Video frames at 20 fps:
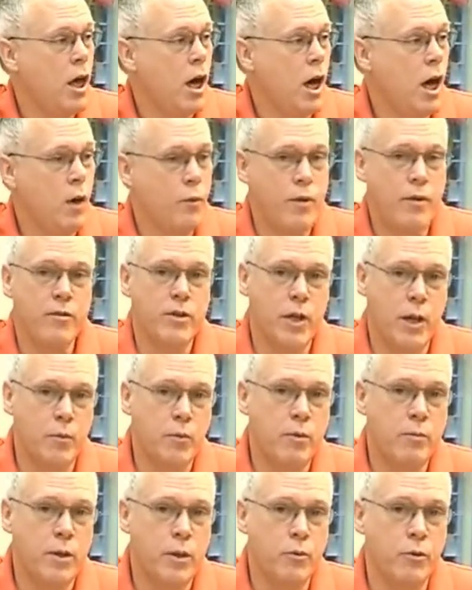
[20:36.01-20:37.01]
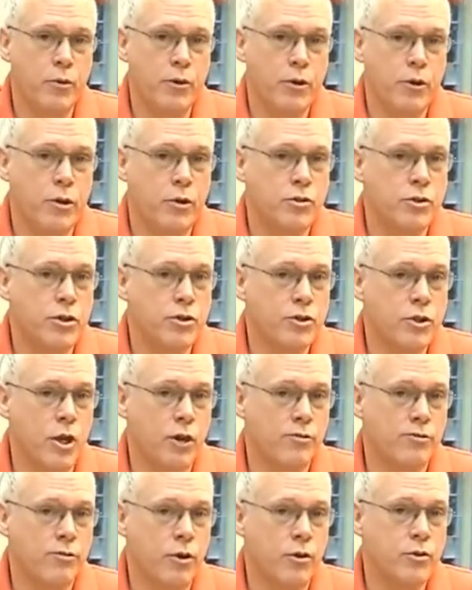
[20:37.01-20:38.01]
Uh, we have a number of people that are using
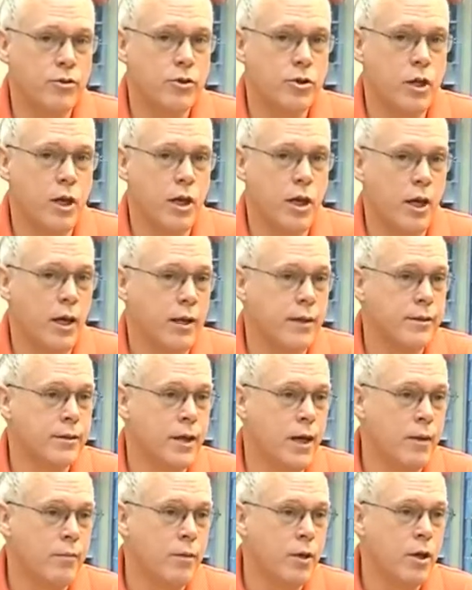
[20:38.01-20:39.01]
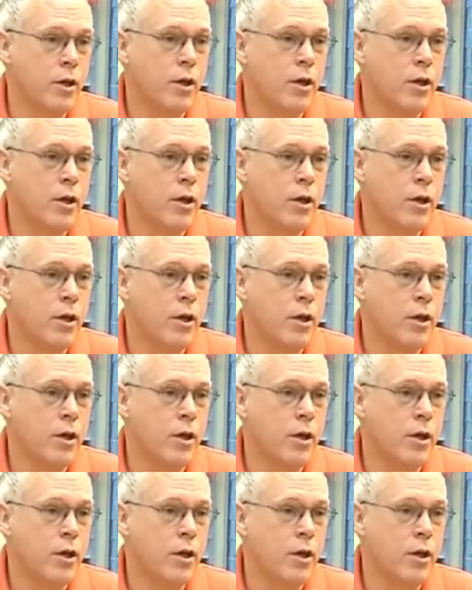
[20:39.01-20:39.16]
cell phones, and um,